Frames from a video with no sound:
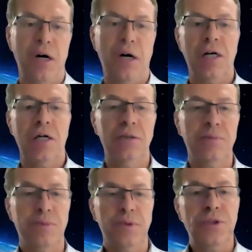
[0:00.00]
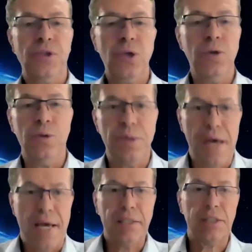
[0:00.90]
are so
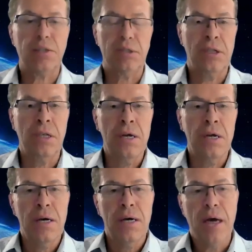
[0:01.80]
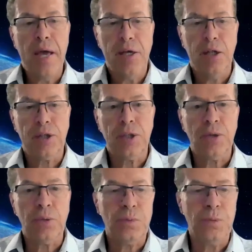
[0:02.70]
technical. And
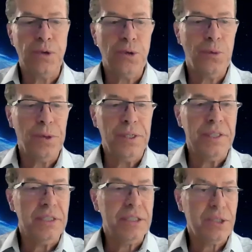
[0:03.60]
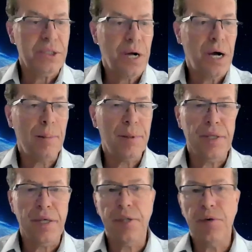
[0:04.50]
also, you know, it is so common
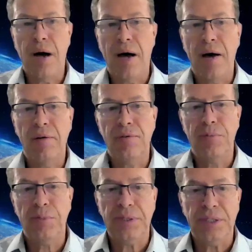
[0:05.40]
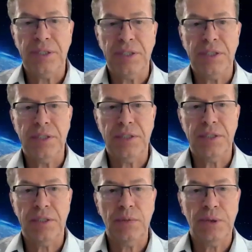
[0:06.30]
that you have
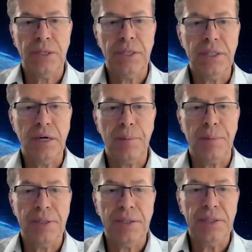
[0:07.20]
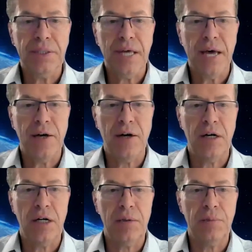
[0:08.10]
positions within companies that
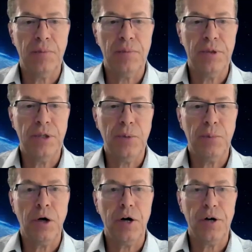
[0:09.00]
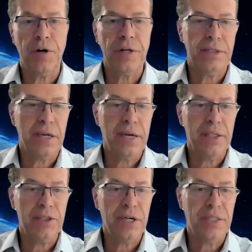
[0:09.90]
are, you know, broader and
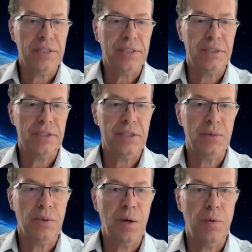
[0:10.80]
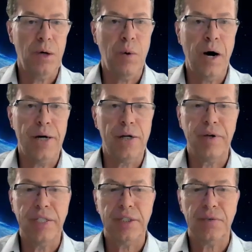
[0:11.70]
address, you know, a wider
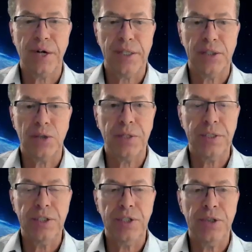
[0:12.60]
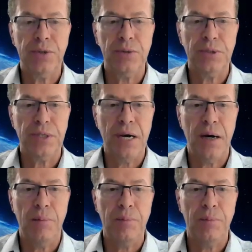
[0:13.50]
range of regulatory issues.
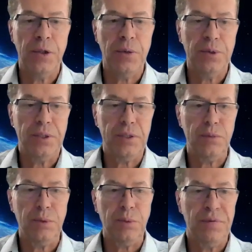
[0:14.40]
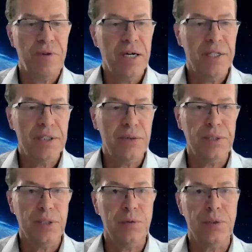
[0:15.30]
You know, we find it's
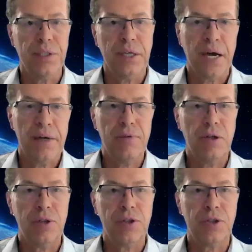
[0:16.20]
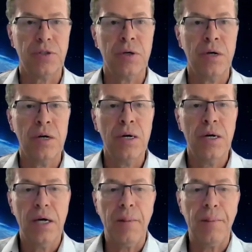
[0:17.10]
really only the kind of larger
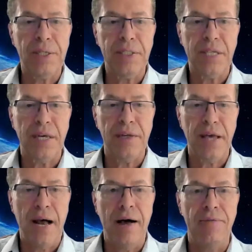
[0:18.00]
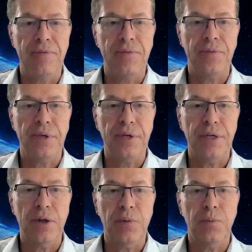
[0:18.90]
companies that have,
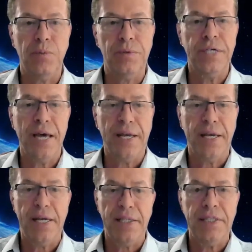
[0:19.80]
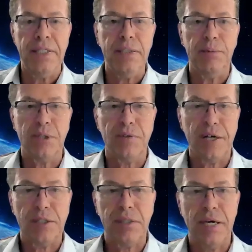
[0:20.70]
you know, dedicated teams of
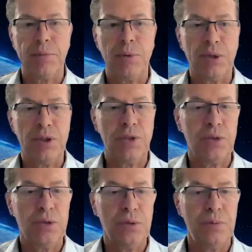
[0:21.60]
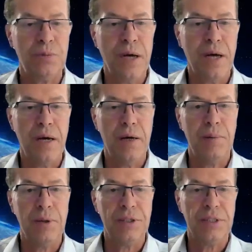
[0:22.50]
export control
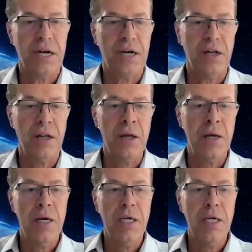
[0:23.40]
personnel